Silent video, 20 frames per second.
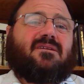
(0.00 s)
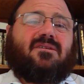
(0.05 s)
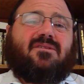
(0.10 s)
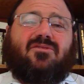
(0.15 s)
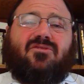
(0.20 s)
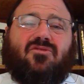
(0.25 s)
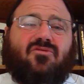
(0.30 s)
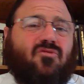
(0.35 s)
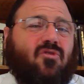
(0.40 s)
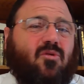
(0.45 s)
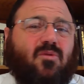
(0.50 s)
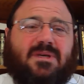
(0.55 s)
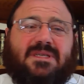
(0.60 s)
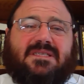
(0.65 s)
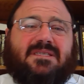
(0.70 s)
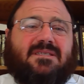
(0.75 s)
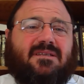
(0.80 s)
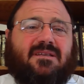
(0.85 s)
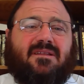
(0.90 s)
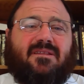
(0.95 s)
you're
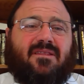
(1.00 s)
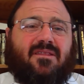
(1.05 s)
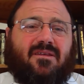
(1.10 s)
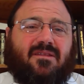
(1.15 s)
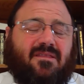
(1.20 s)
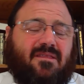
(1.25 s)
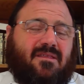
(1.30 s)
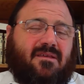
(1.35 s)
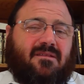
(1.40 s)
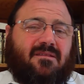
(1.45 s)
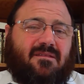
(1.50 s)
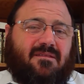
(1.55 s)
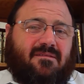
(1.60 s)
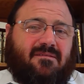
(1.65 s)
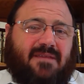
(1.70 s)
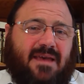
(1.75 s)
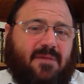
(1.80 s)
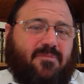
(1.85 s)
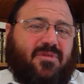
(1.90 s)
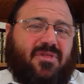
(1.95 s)
always, the
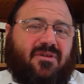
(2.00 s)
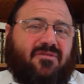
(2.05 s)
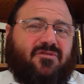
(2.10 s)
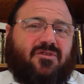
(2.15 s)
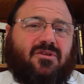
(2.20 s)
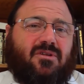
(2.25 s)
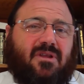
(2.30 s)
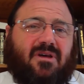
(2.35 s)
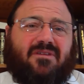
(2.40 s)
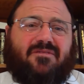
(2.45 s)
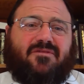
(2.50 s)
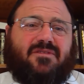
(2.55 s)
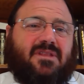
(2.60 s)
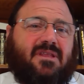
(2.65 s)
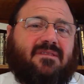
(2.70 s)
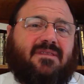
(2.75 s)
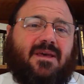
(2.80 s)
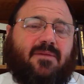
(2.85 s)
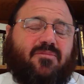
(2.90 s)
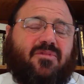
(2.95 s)
depth of your love and the
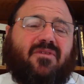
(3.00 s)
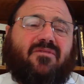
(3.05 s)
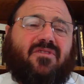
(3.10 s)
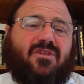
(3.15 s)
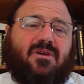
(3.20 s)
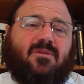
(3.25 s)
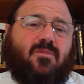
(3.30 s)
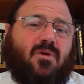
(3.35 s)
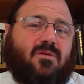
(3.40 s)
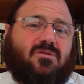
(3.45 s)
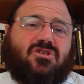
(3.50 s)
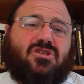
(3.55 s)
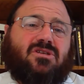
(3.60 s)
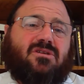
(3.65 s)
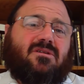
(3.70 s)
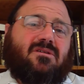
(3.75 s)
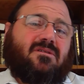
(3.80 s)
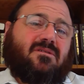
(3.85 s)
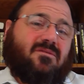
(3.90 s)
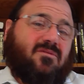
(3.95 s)
depth of the
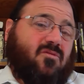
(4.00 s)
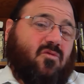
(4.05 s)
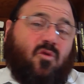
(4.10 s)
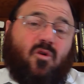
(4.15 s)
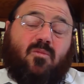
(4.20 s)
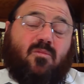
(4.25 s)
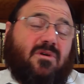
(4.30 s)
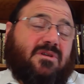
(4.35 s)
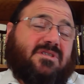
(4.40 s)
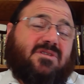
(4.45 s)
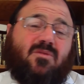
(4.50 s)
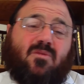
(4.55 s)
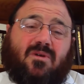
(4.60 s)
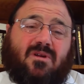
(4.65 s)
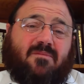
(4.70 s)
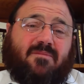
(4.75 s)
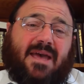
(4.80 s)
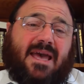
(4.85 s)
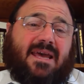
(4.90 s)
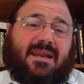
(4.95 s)
emotion, almost
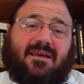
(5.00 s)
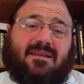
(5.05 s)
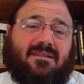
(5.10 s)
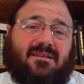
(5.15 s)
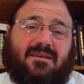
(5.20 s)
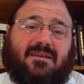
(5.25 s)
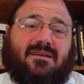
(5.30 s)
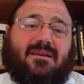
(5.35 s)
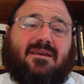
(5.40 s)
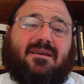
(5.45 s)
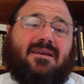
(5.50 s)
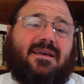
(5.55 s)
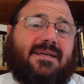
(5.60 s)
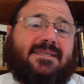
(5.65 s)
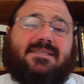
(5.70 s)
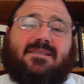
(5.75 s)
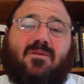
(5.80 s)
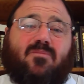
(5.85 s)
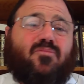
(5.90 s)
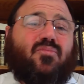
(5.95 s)
automatically, at
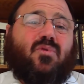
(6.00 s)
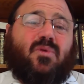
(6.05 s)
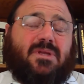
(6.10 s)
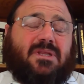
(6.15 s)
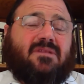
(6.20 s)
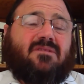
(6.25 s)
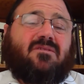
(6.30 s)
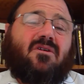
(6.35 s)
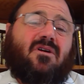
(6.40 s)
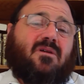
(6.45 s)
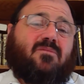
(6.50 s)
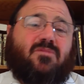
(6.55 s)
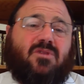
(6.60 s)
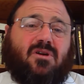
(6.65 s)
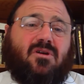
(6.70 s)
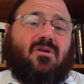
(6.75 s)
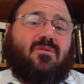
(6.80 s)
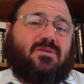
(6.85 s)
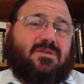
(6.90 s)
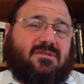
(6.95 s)
some point in time, you're
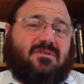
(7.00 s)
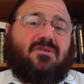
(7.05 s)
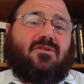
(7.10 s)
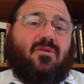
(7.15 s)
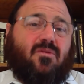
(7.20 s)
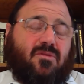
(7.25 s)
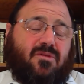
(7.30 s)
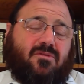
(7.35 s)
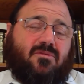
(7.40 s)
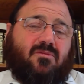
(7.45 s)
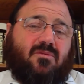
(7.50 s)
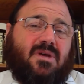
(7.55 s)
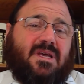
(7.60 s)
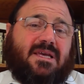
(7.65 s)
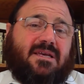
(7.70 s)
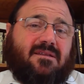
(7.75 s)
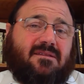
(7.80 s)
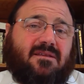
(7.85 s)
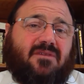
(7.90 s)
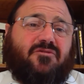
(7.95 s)
going to go through
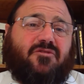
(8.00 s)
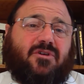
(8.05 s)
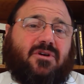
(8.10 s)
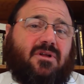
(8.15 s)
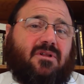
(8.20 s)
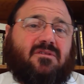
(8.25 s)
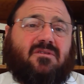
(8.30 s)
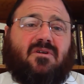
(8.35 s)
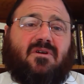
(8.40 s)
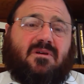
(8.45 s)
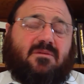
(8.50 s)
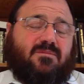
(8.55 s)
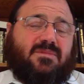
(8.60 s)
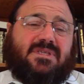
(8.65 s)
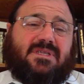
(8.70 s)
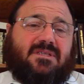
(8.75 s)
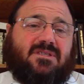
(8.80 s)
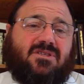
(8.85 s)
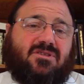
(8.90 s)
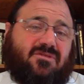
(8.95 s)
difficult times
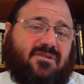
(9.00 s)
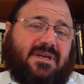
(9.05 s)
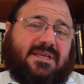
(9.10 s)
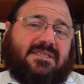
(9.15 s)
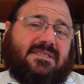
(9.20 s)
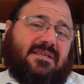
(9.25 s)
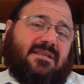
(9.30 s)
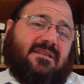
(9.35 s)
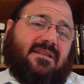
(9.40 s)
and stress.